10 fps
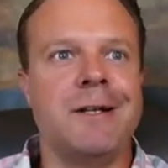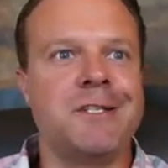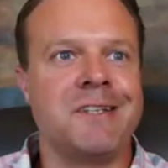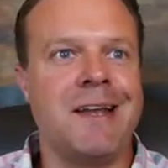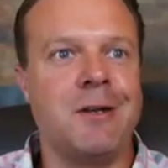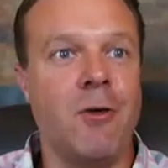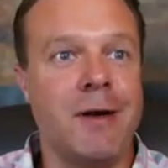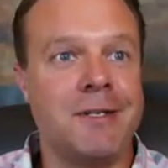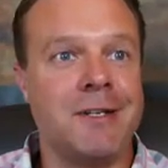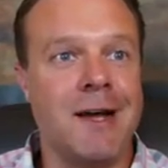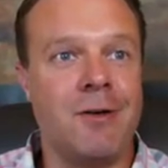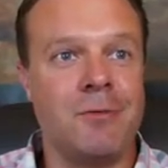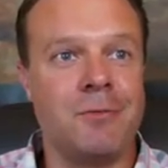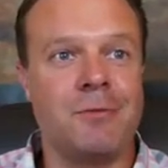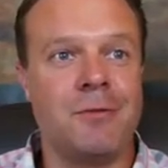I just had no idea
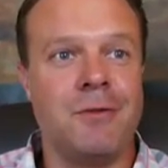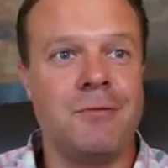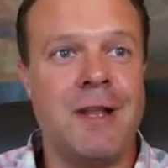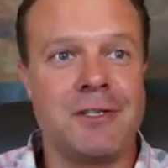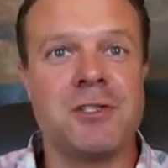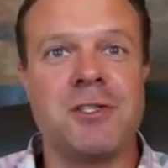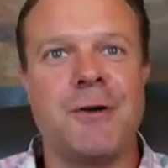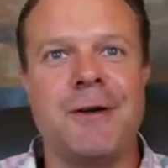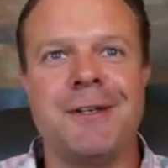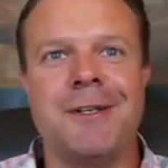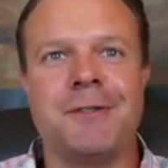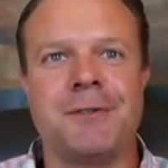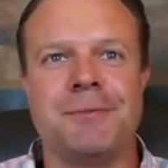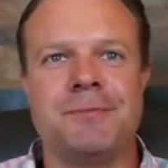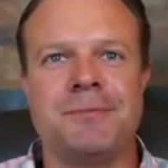how necessary it is.